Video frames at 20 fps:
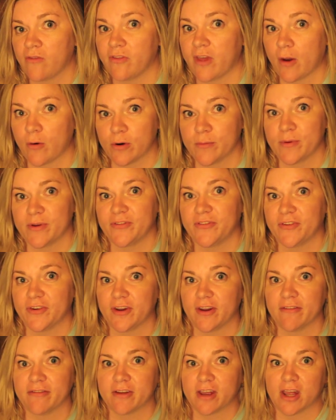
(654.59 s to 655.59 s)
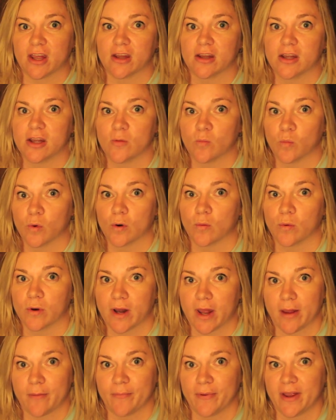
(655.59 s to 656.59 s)
That would have been significant. And where
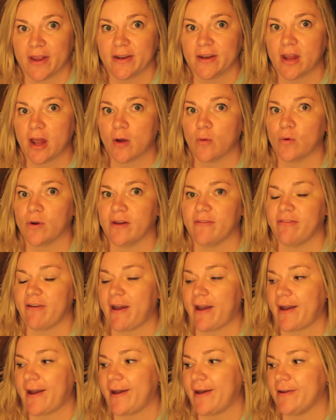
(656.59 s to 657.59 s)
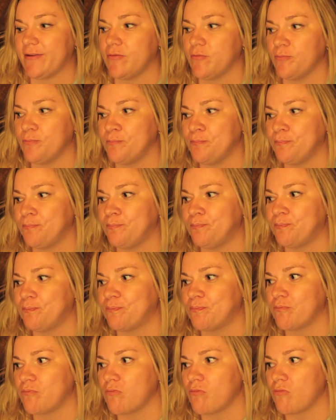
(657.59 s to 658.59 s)
would I have been? I would have had,
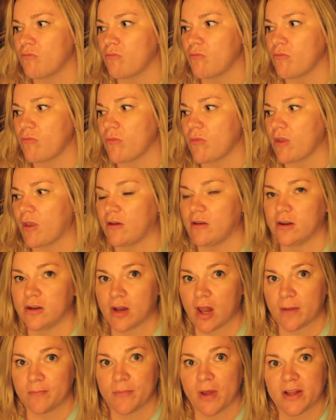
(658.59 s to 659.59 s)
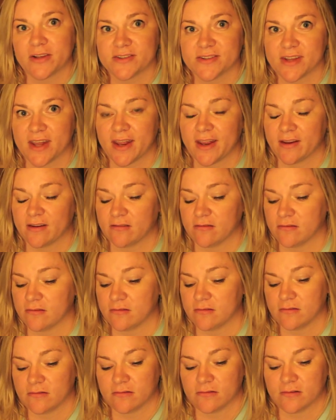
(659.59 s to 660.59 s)
and I'm not
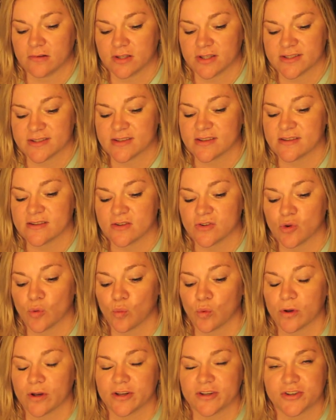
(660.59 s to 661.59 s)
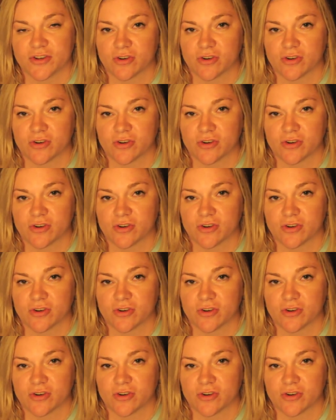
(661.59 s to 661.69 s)
saying, this isn't the woulda,